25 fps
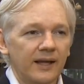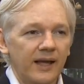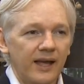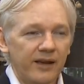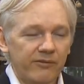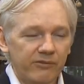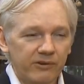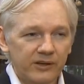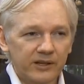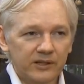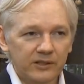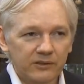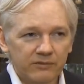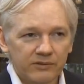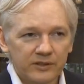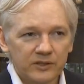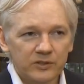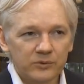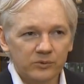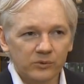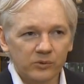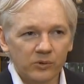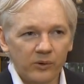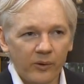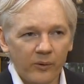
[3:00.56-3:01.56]
every
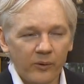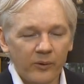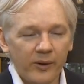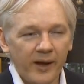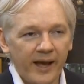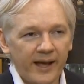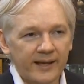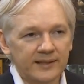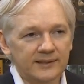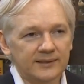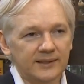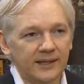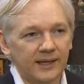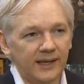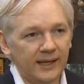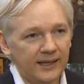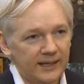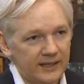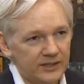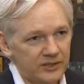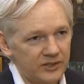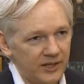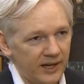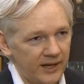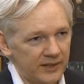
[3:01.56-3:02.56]
individual who has
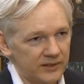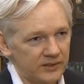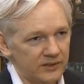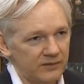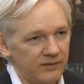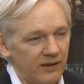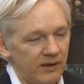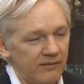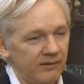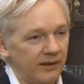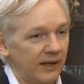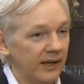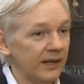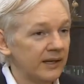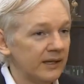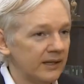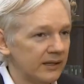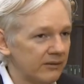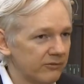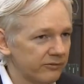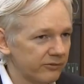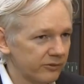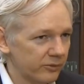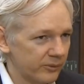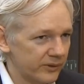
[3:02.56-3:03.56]
any chance of having any
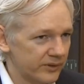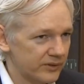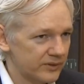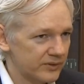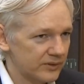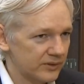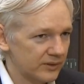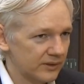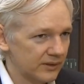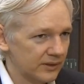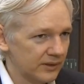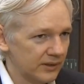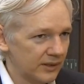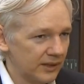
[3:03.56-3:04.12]
influence